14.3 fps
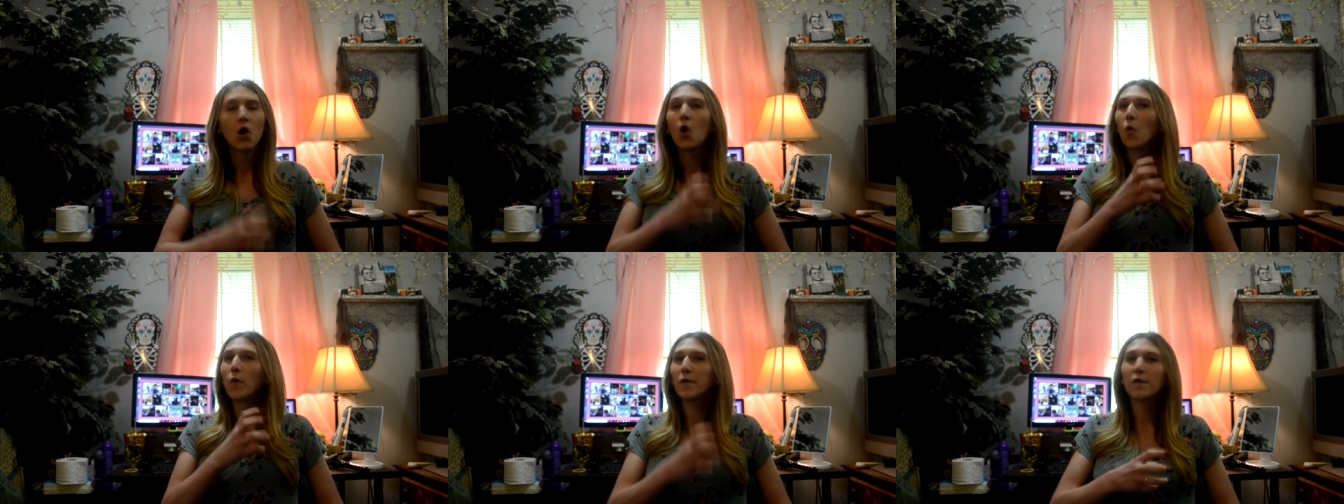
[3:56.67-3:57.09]

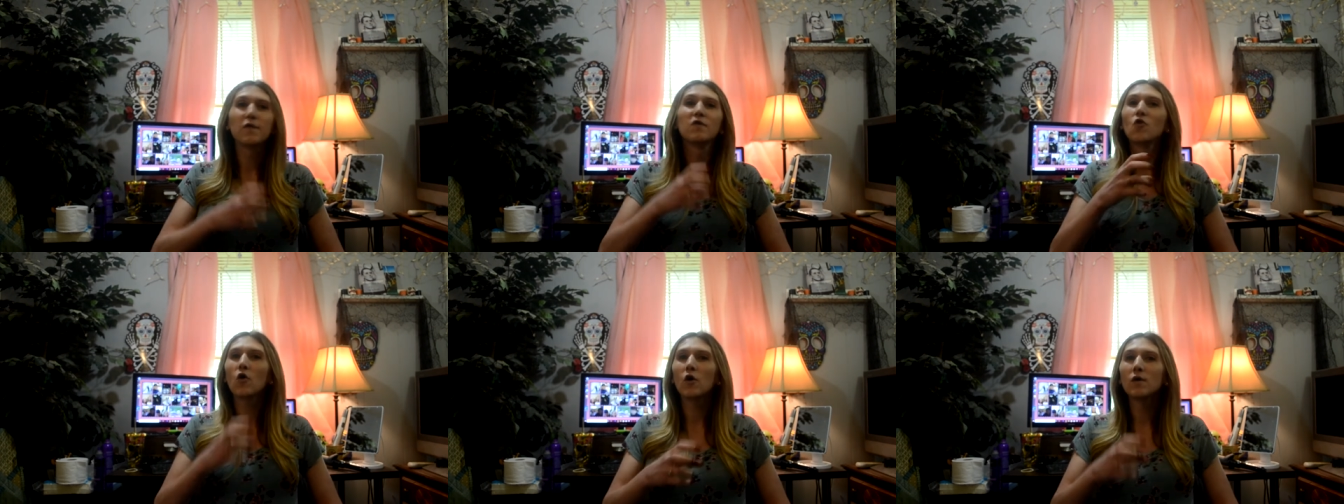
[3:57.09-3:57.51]
with a
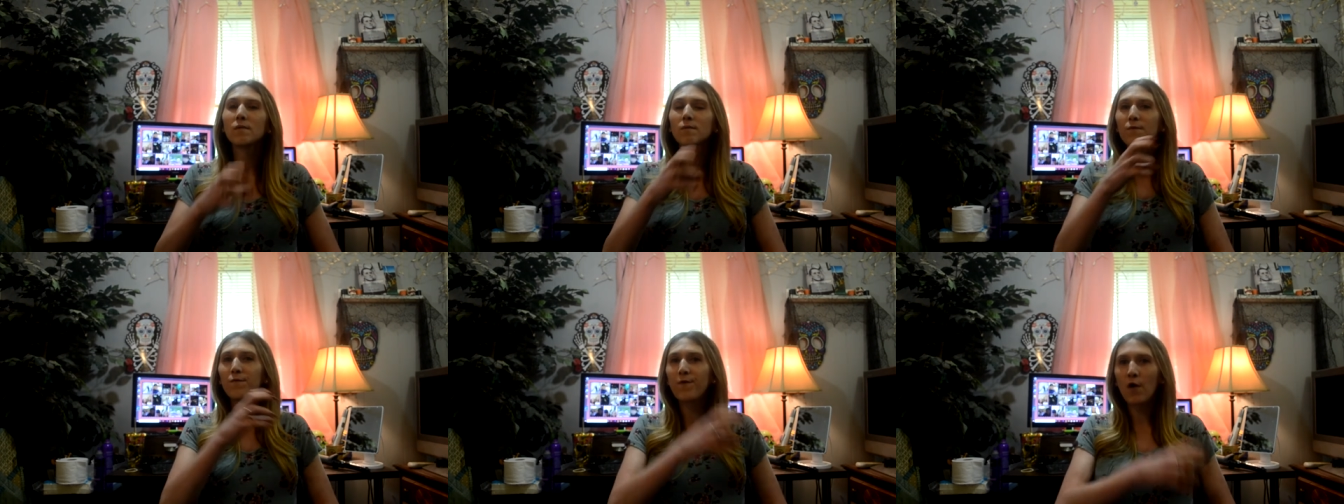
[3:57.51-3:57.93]

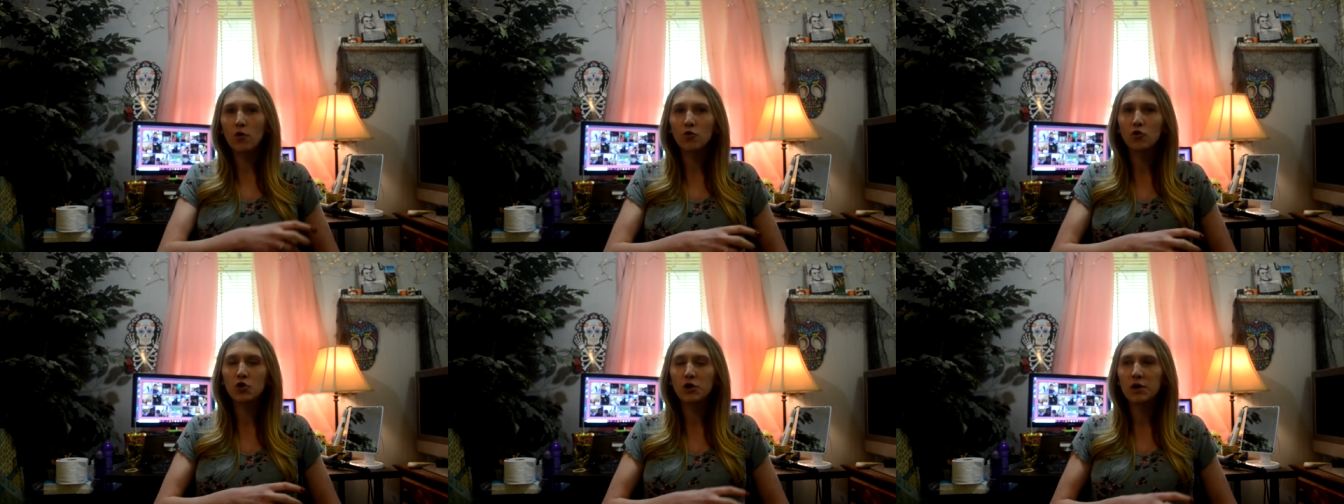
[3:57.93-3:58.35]
certain
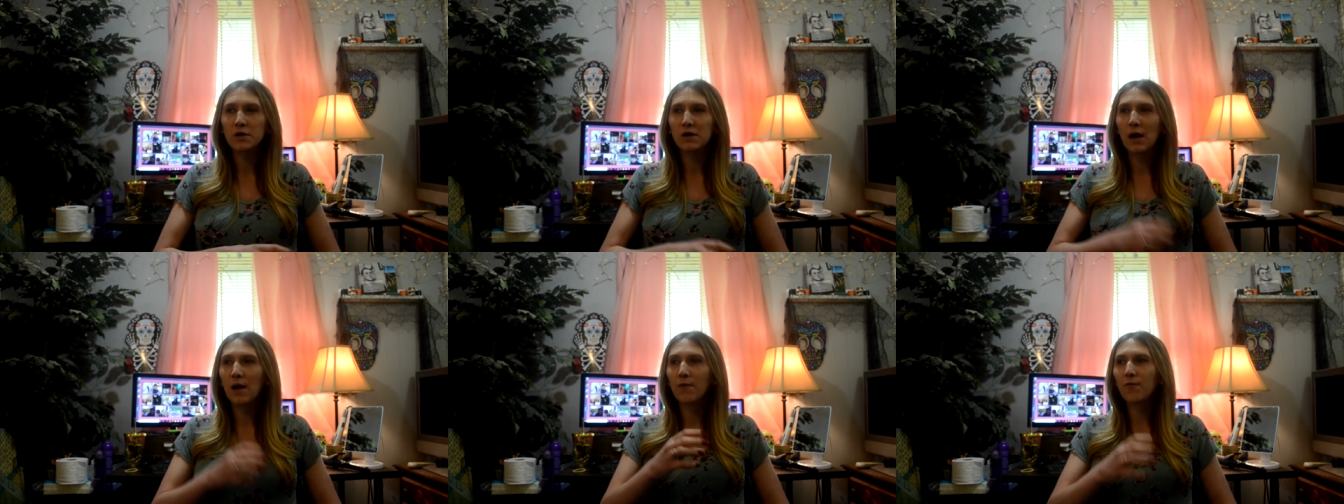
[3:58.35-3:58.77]
version
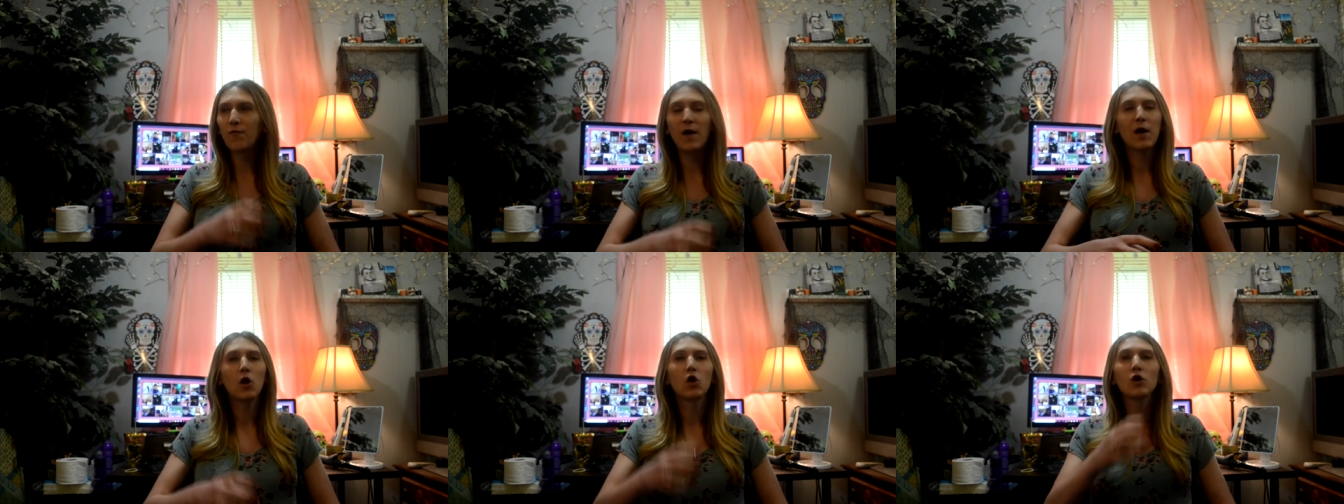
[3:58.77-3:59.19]
of
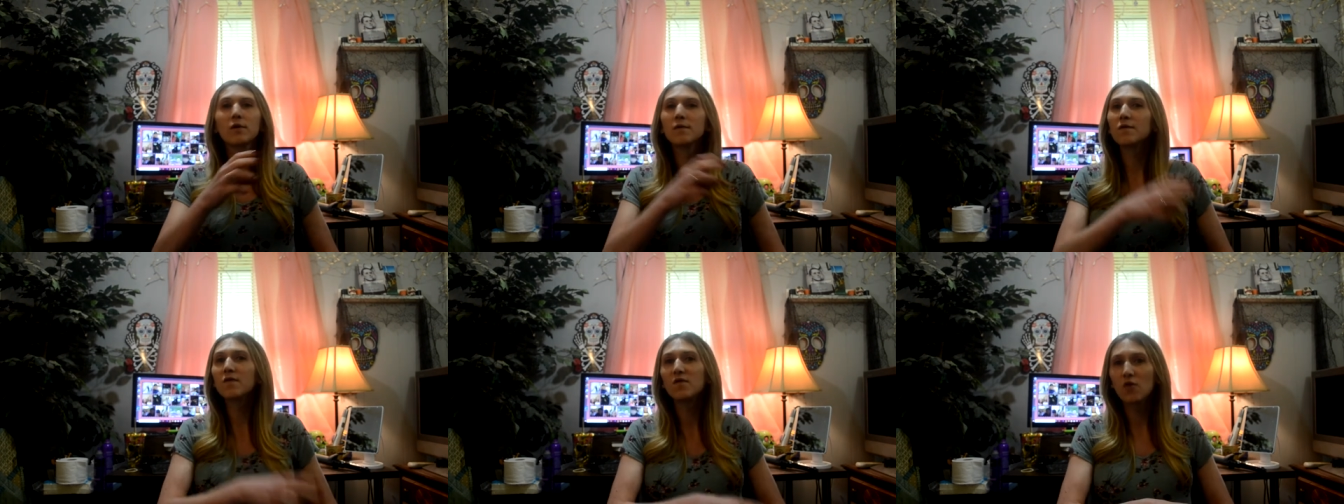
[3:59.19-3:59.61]
their
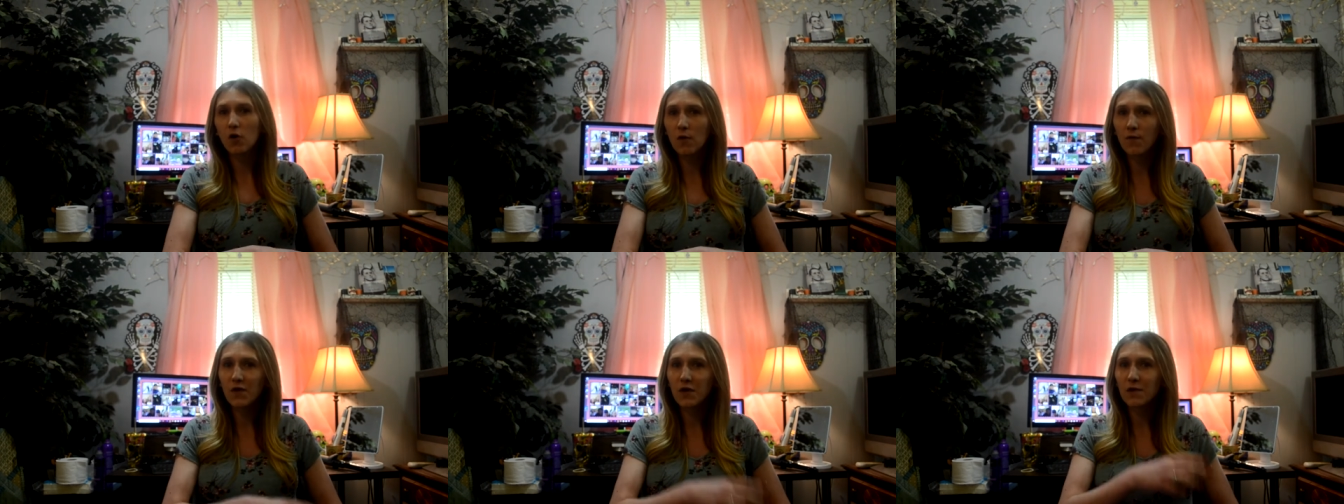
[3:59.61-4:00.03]

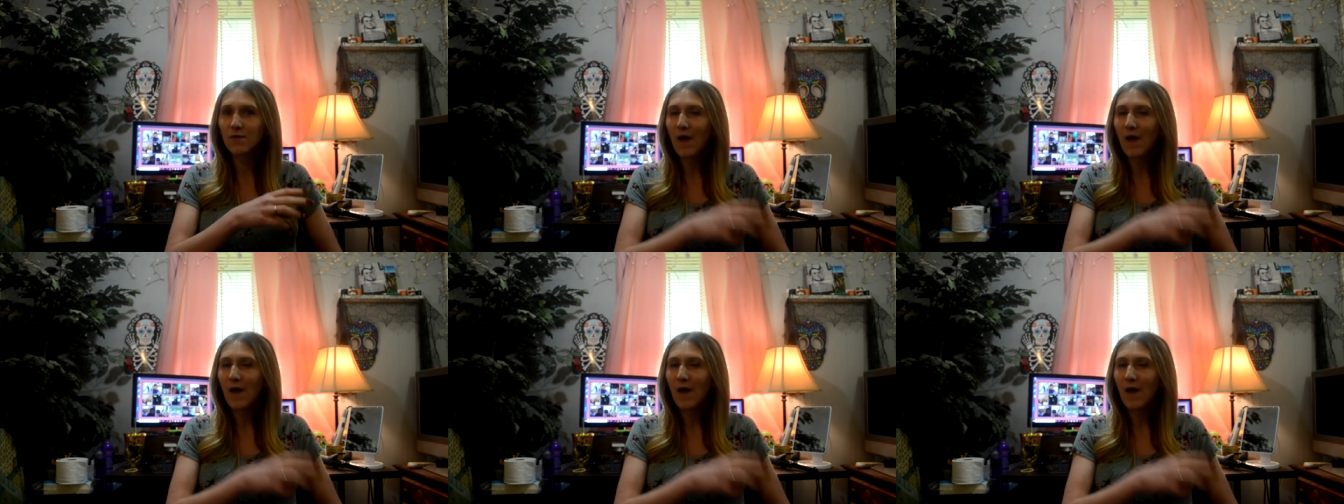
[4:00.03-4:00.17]
conservative